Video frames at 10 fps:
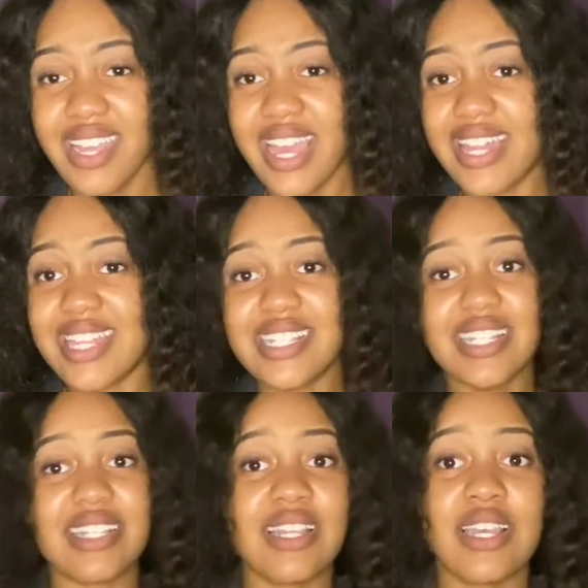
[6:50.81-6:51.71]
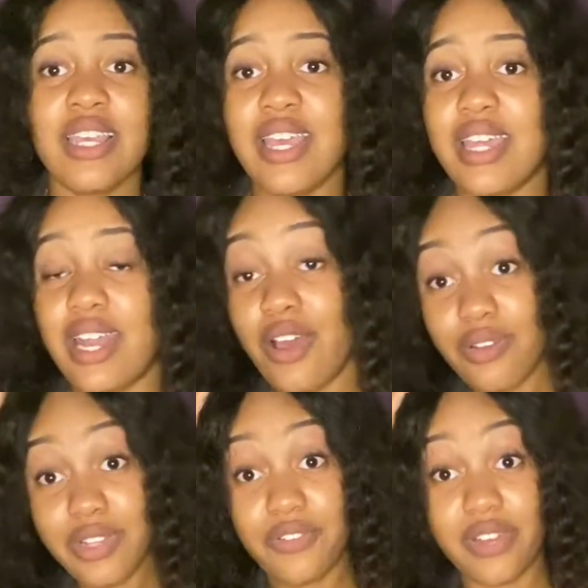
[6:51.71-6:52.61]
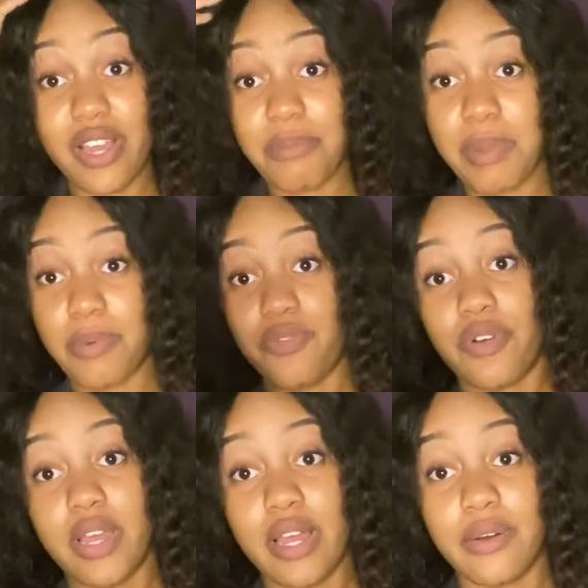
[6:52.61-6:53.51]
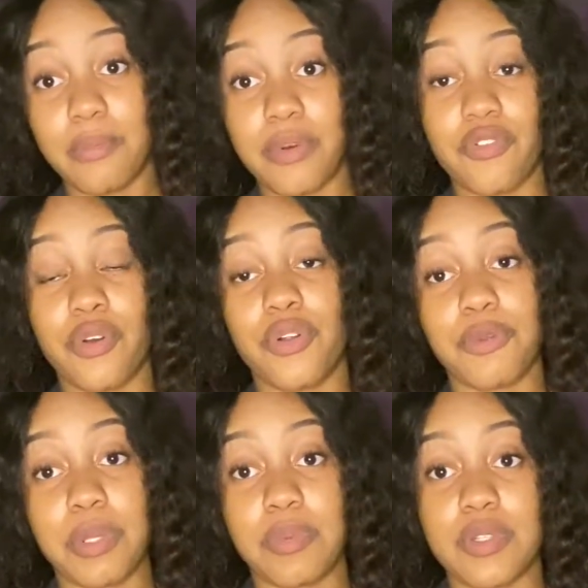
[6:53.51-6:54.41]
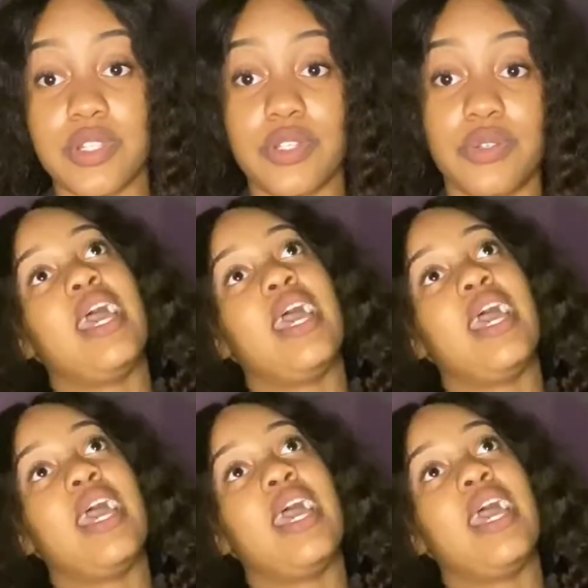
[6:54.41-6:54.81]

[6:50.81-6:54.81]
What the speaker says: And this is not only for young people, but for older people too.